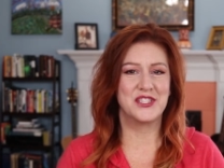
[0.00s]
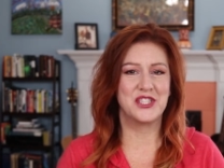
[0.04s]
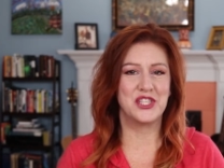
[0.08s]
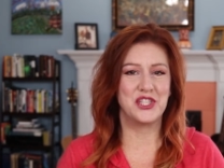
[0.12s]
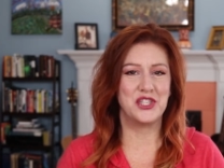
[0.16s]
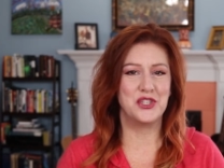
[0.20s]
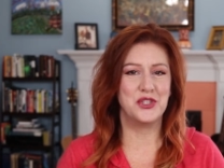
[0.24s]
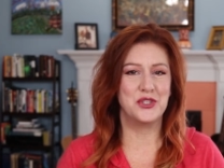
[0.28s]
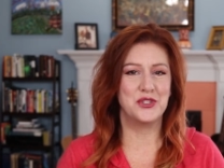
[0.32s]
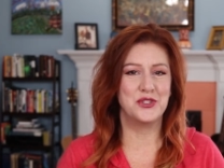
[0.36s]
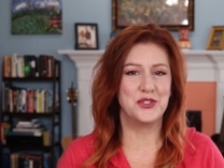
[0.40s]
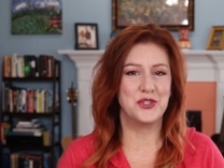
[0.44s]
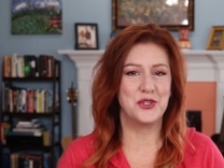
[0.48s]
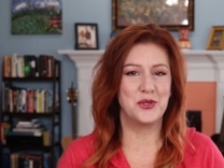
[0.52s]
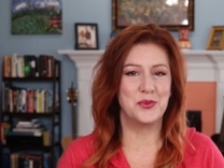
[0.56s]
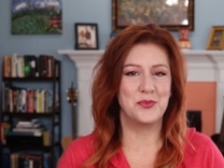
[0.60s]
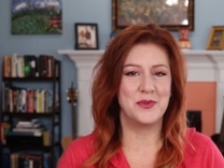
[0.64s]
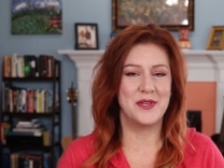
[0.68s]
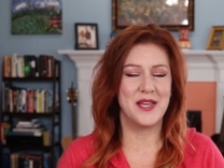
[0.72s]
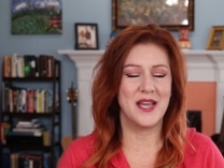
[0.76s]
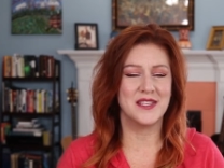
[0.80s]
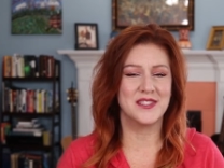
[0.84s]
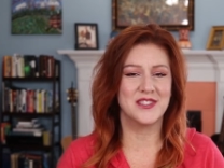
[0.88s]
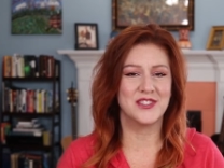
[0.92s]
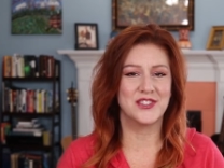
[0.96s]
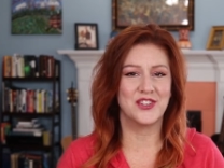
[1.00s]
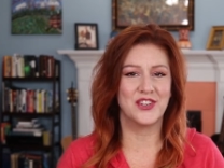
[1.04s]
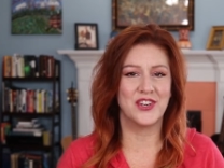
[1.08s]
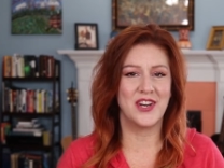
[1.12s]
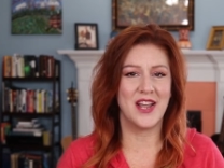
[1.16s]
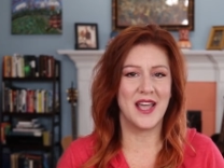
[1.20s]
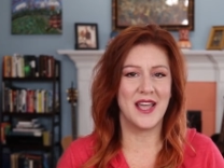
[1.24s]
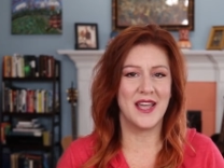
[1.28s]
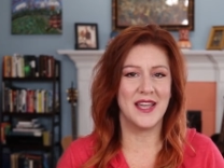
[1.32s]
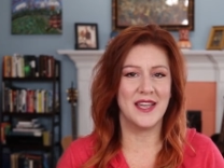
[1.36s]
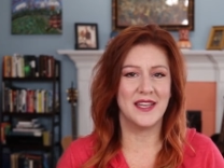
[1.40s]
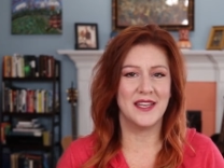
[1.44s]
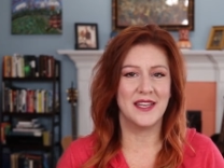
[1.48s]
to YouTube
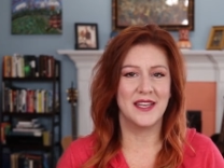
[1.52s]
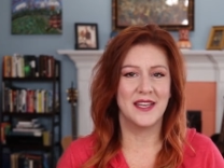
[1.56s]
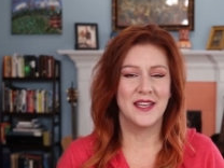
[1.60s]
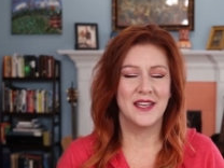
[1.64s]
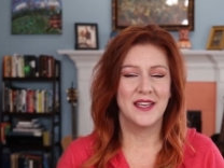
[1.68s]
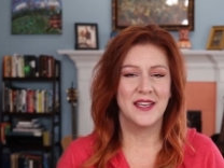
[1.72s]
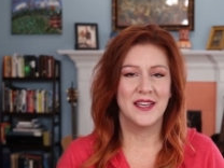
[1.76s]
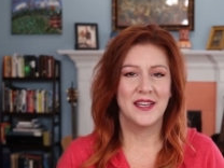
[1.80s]
yesterday.